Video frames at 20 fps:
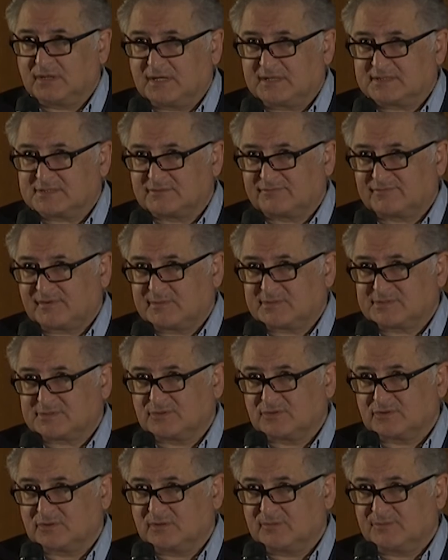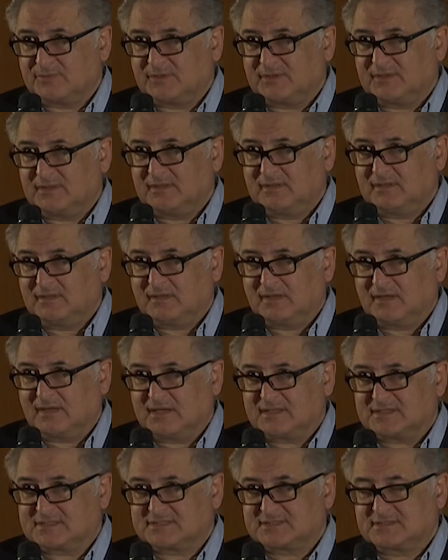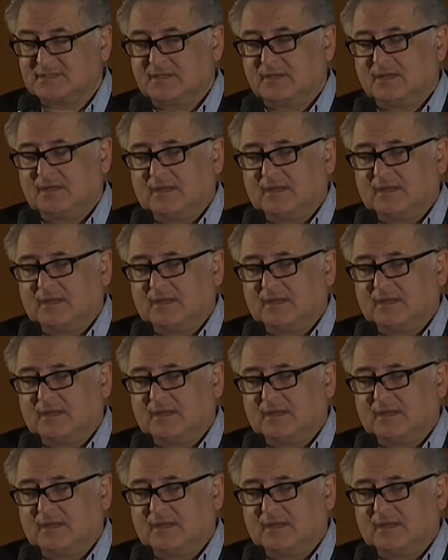as a pharmaceutical company, as